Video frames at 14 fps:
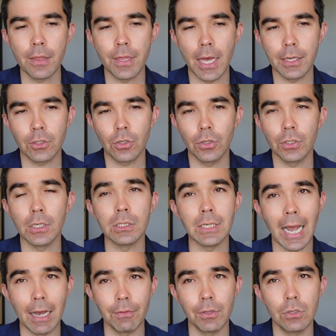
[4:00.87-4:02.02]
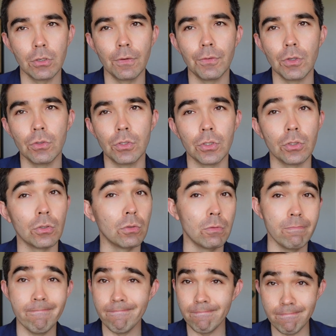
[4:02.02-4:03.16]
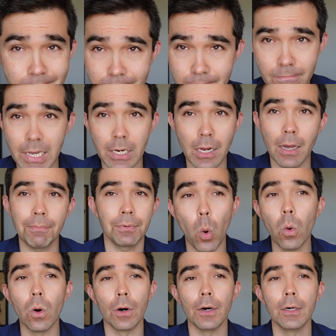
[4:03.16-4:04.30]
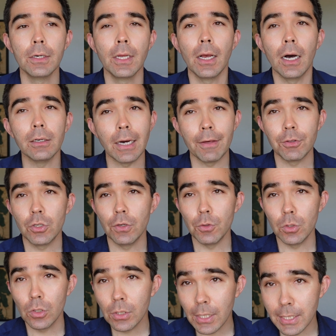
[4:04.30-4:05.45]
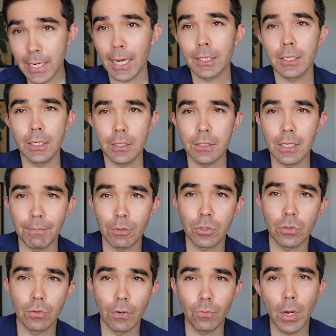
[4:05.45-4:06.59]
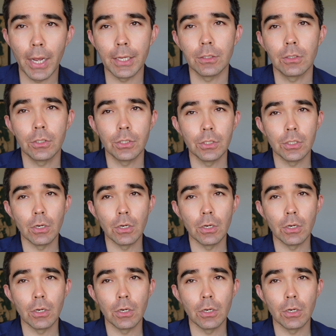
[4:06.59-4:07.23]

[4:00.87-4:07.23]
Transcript: that could allow the two of you to meet up, or allow the two of you to connect in a deeper sort of way, such as,